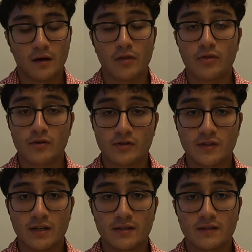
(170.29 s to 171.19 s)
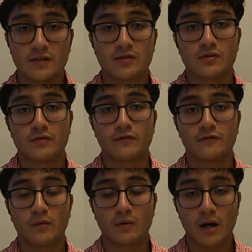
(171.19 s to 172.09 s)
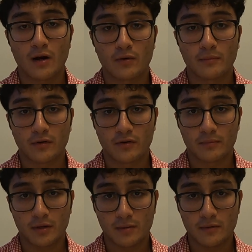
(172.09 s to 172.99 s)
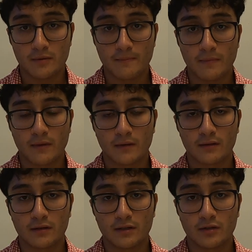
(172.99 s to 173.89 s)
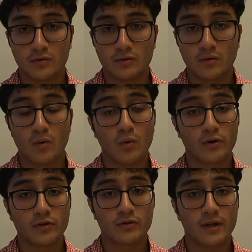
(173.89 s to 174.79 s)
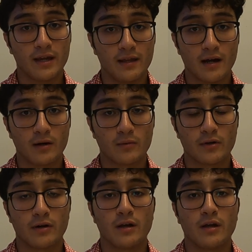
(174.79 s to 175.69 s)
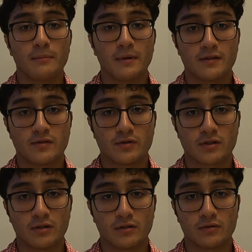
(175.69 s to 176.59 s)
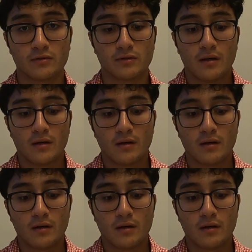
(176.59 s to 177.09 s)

On Thursdays is your 4-hour mother-baby clinical or your 8-hour med-surg clinical.